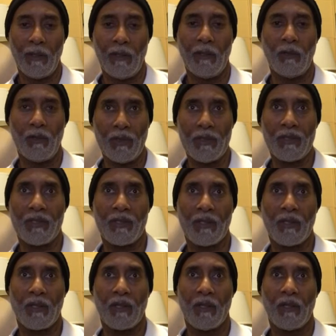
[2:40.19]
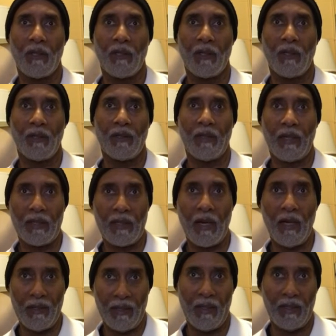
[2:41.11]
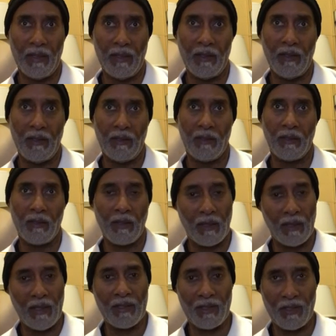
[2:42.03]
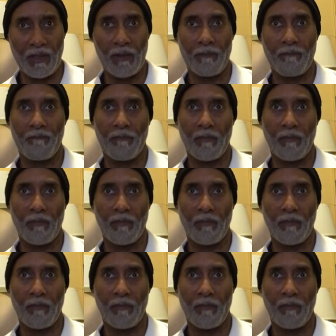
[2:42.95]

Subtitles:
Louis de Canet collection